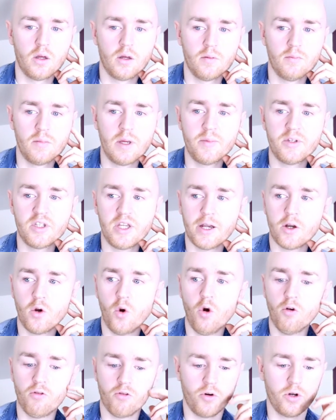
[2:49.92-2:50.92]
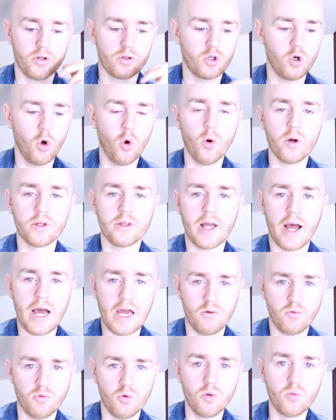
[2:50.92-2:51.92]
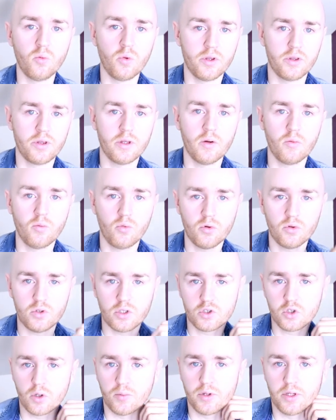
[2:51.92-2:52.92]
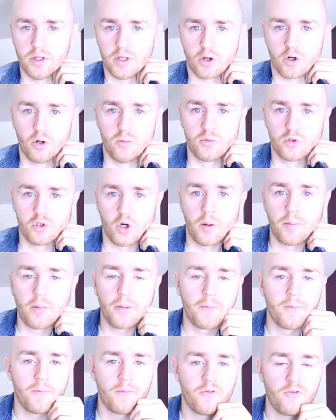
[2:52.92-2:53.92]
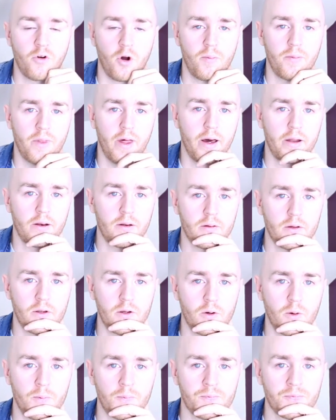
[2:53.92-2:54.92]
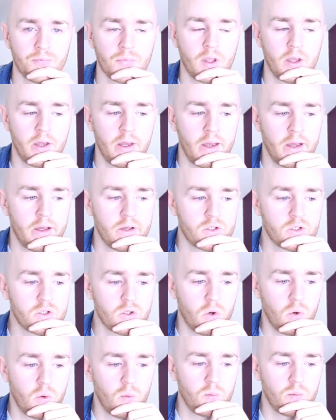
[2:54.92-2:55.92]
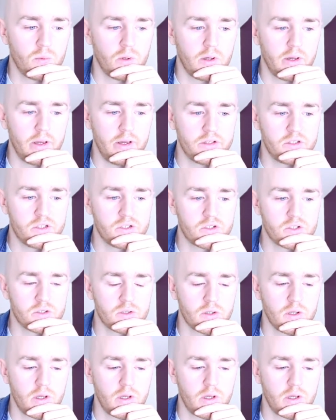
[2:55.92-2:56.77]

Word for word: maybe take over and go at that and run with something that comes up from that, you know. So it's